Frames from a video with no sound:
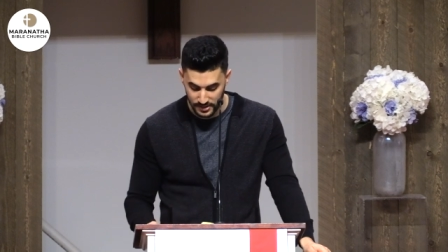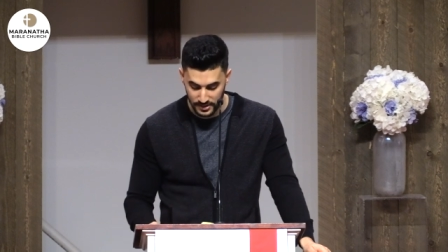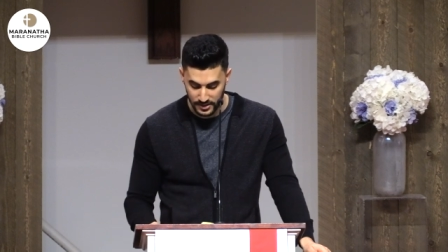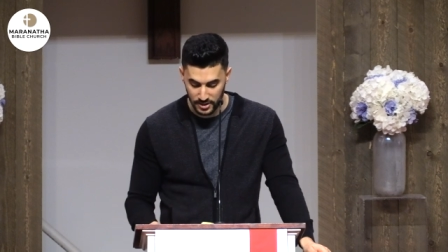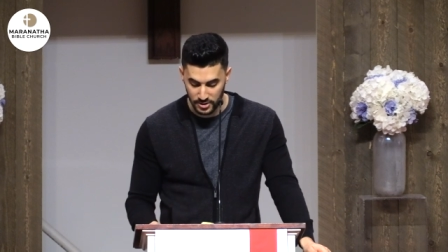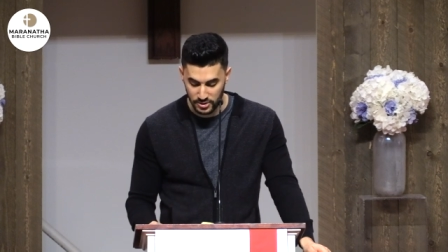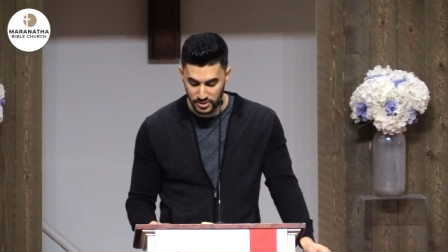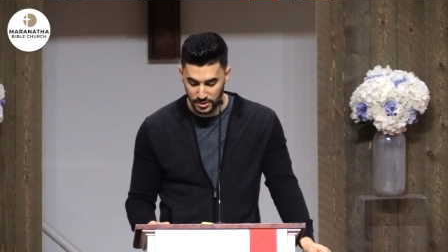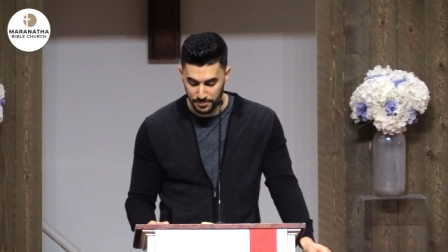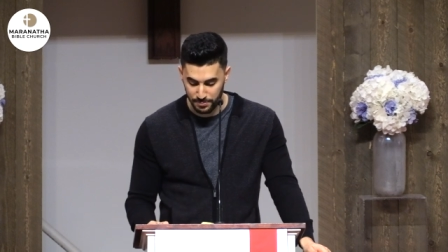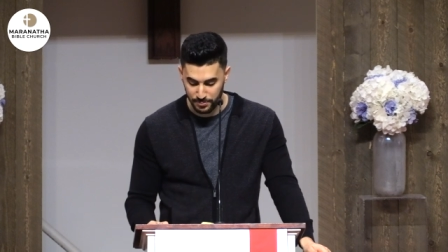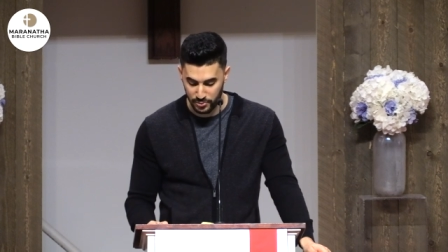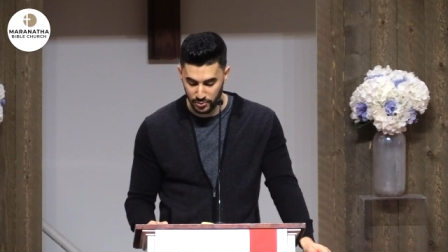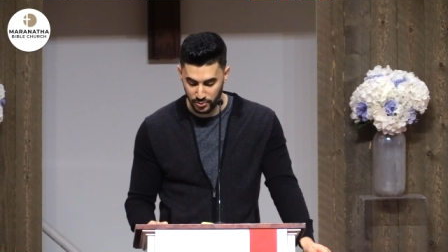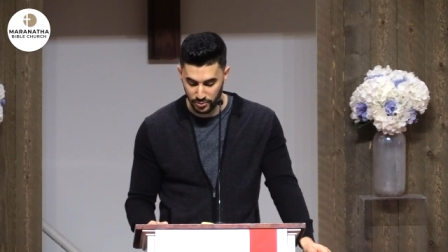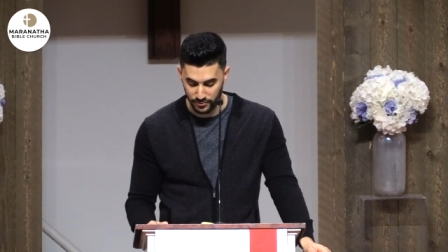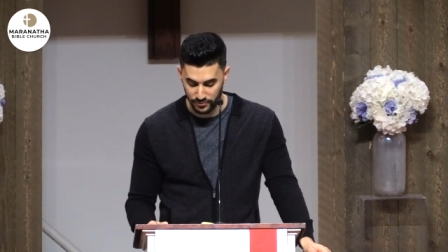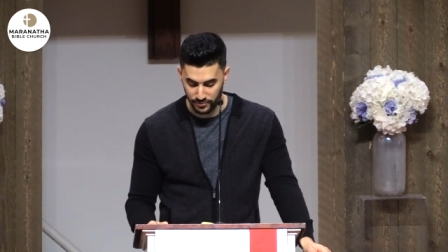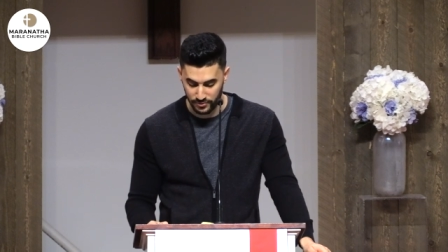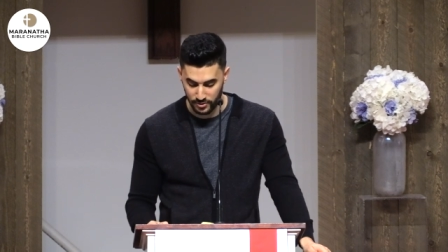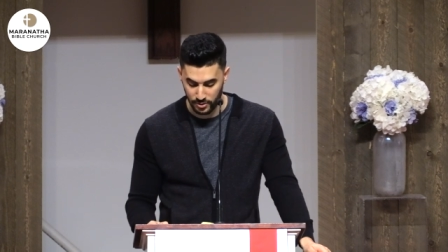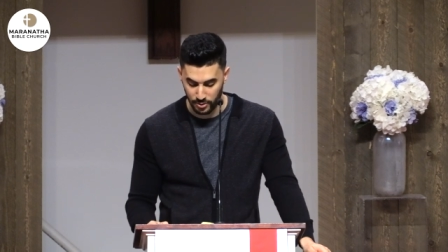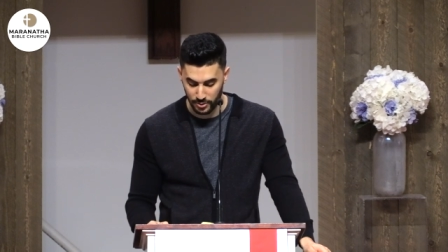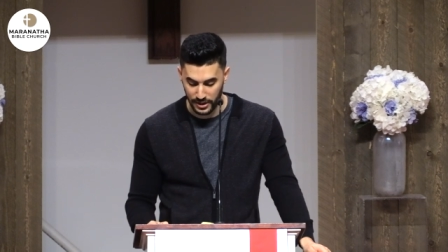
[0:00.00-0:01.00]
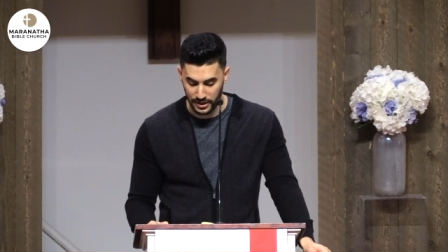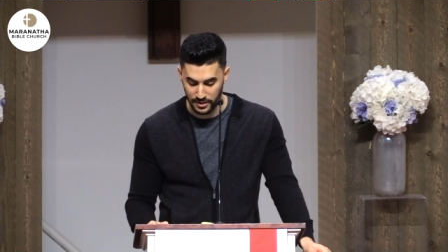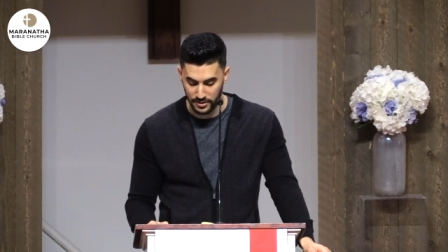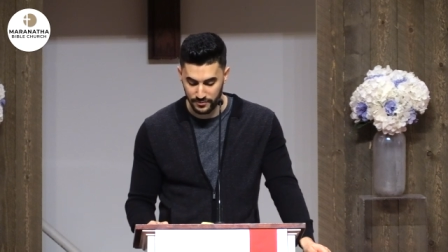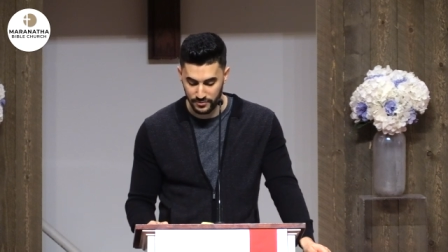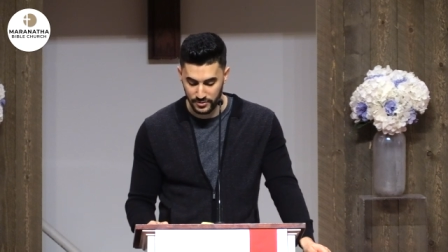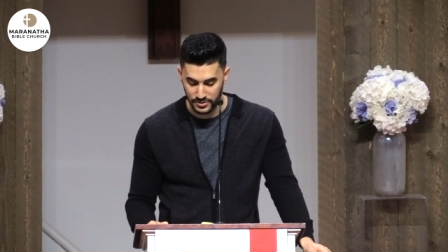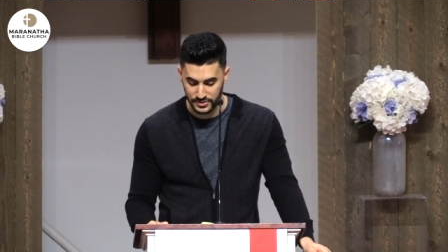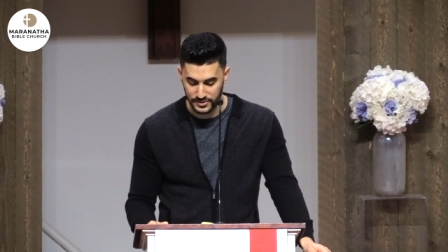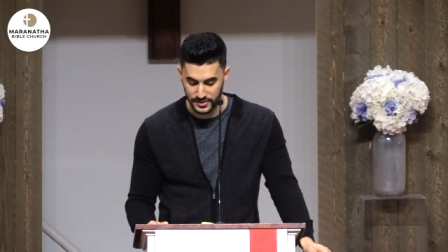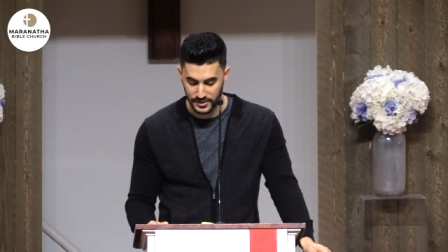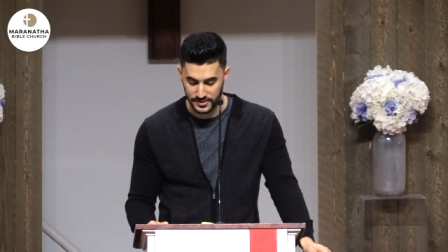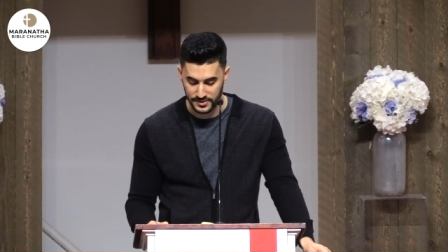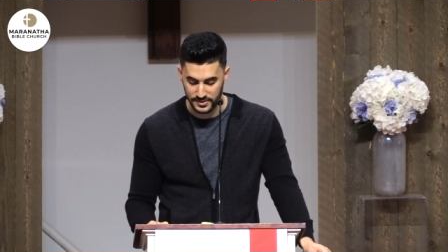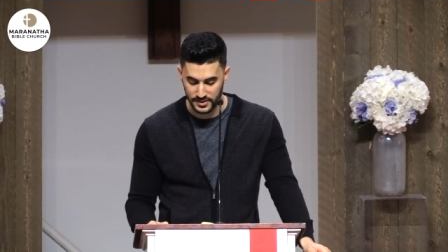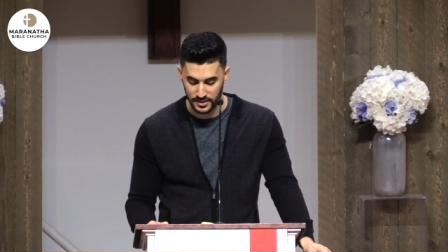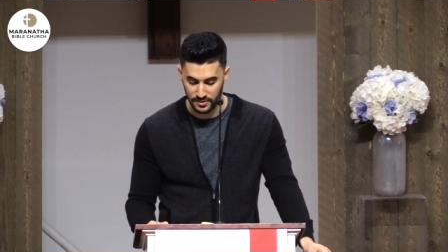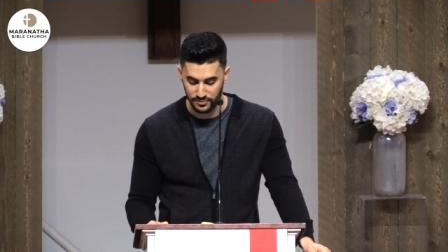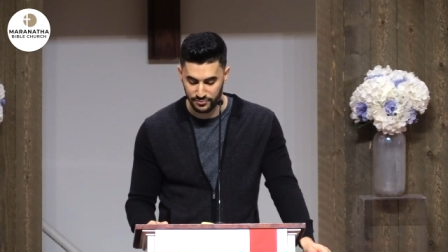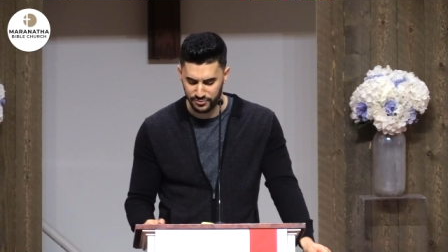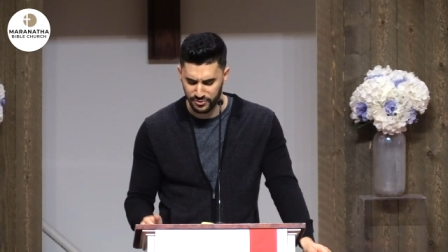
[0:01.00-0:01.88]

Here's the proof. Go down to verse 16.